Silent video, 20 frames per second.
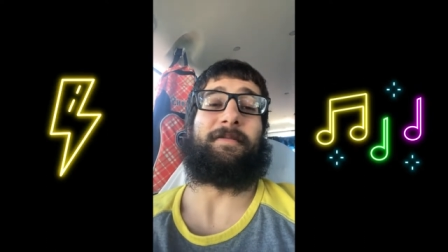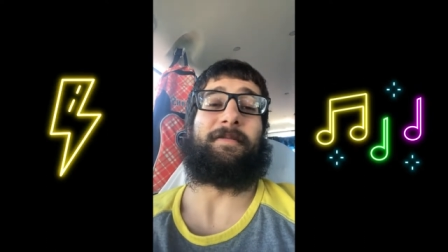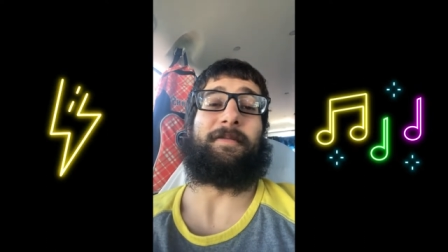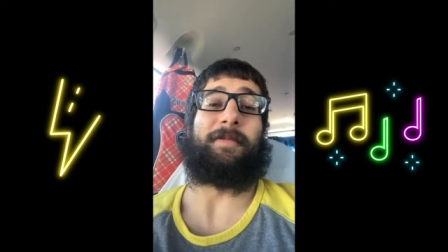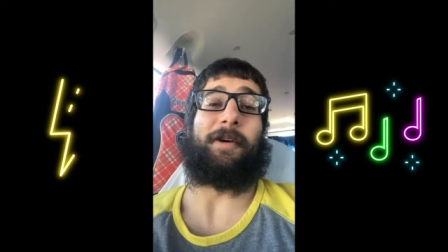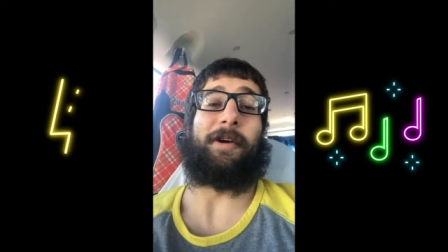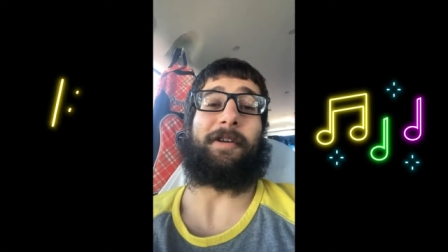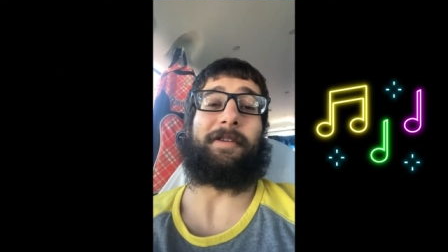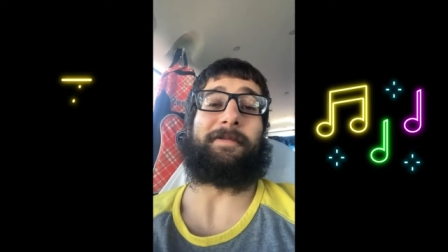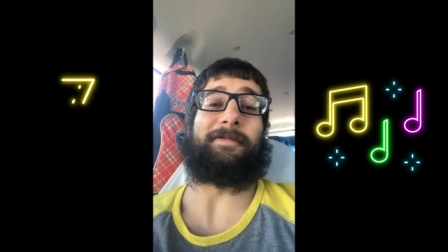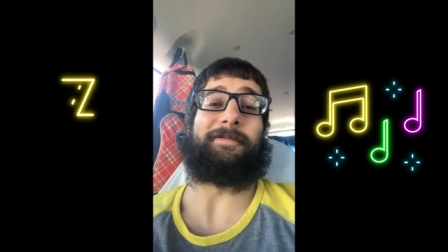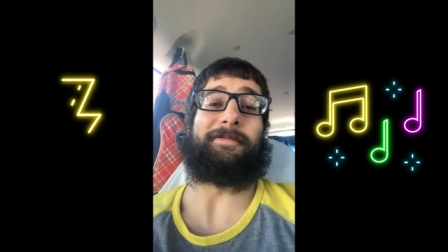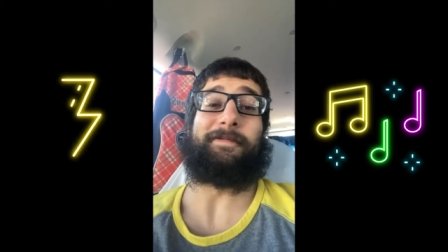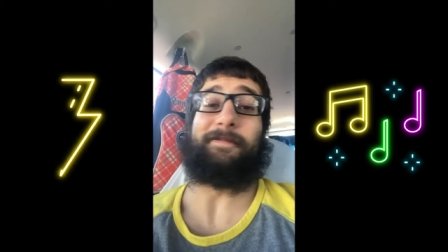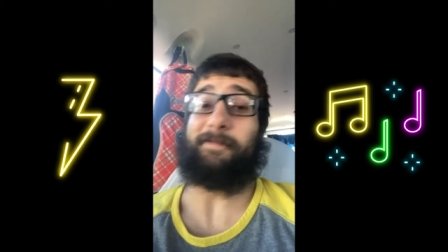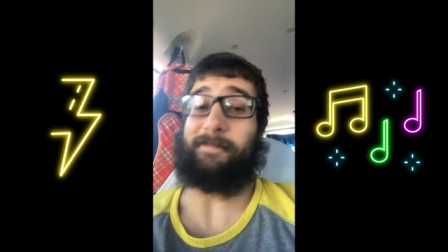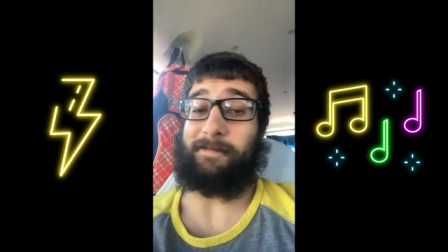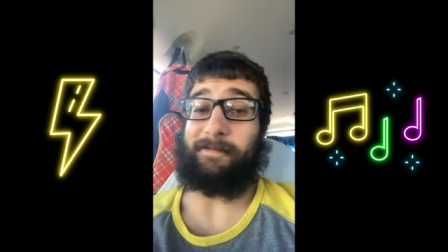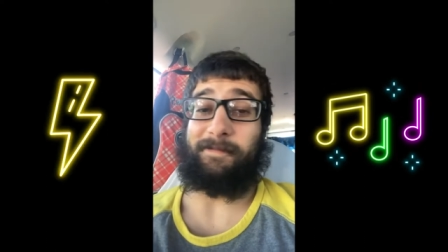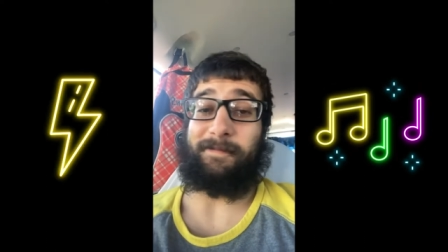but
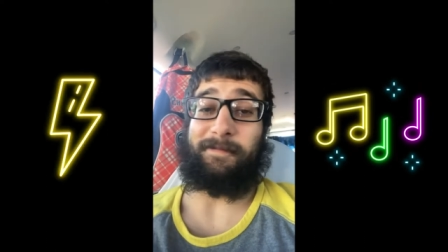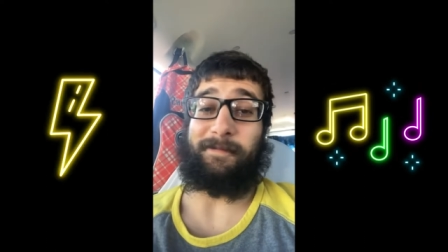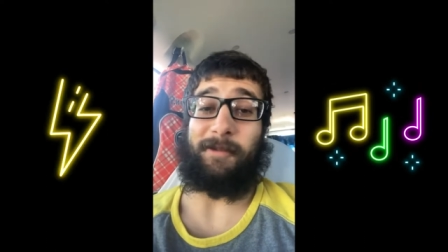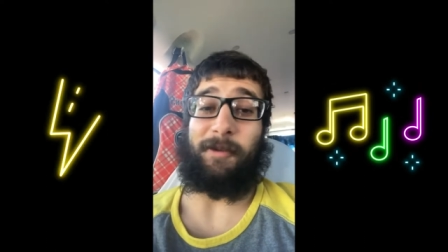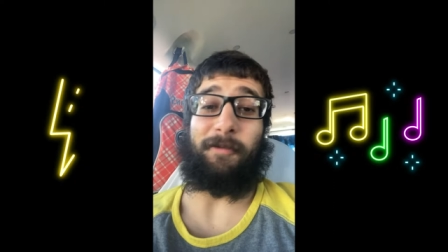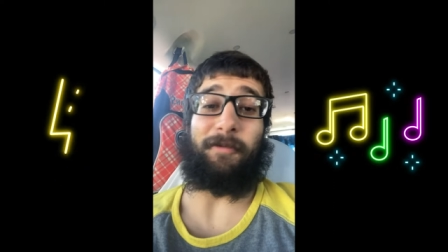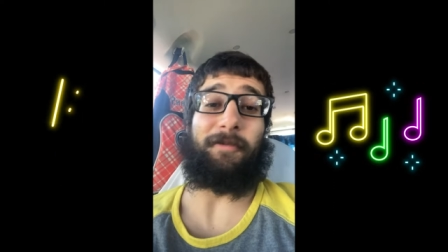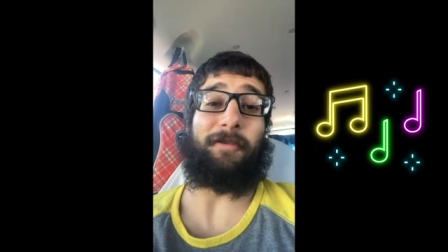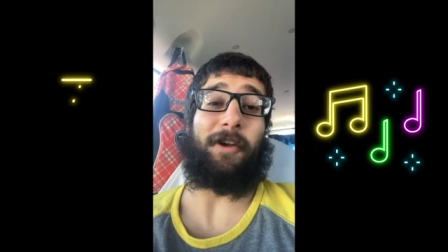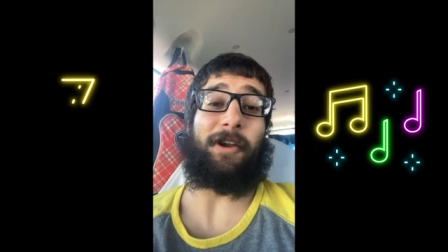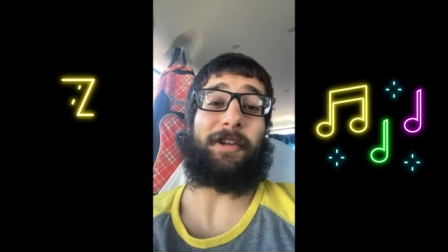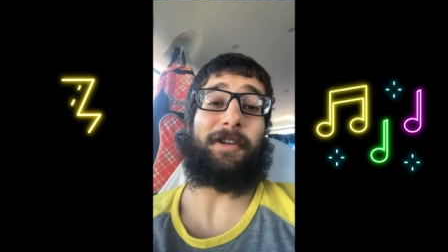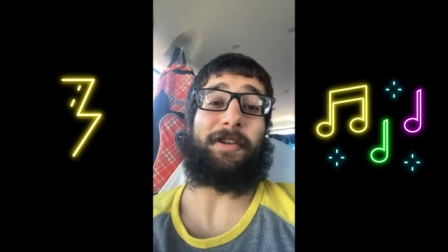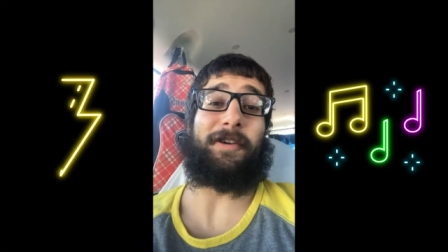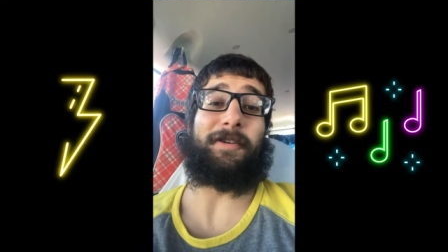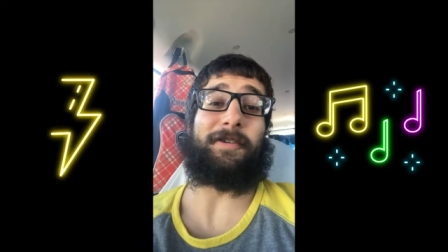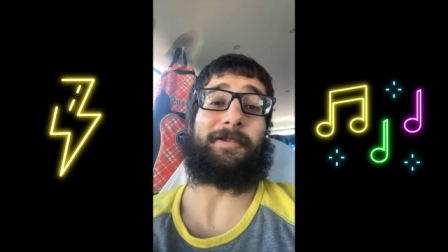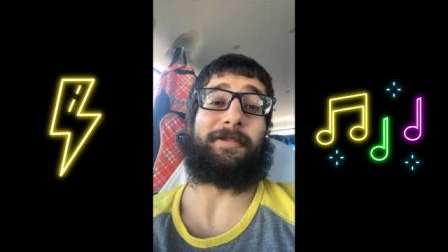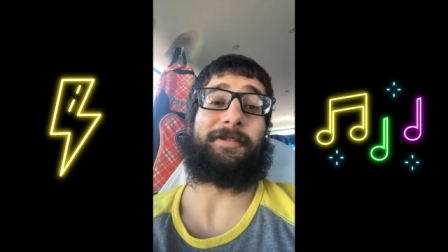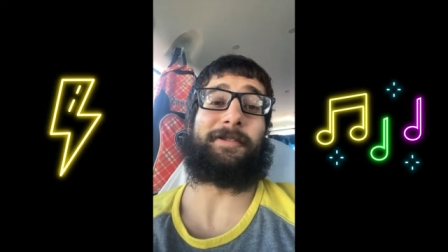who the fuck
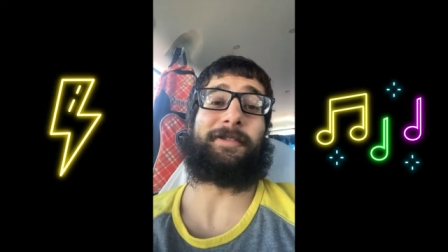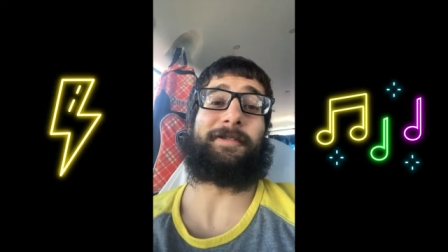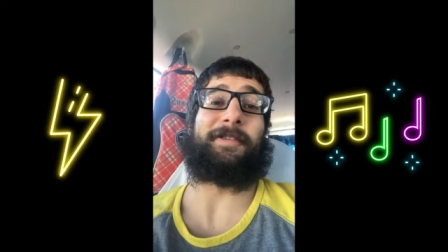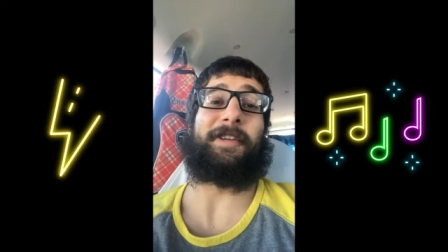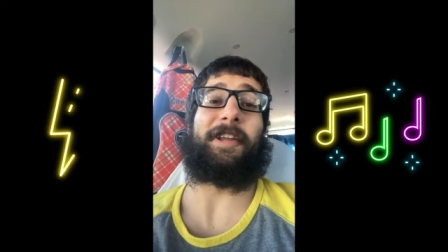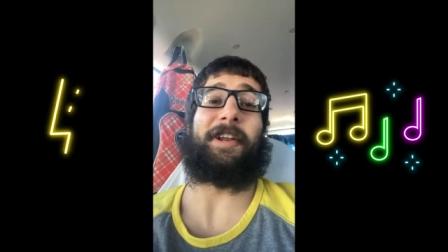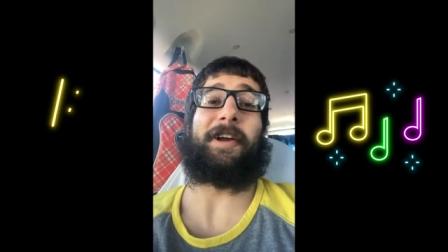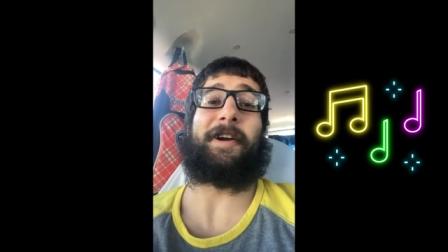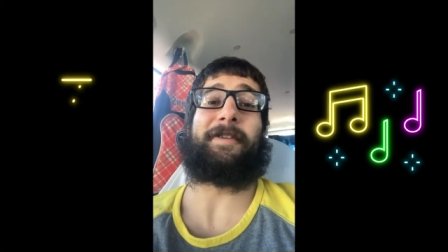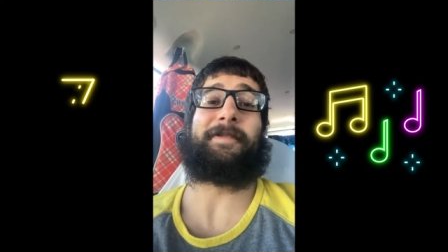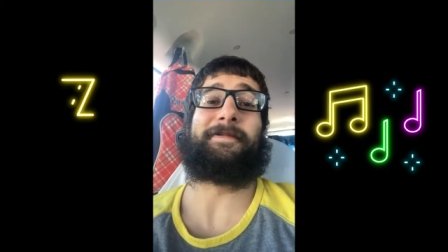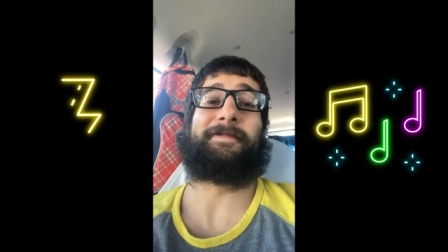knows, you know?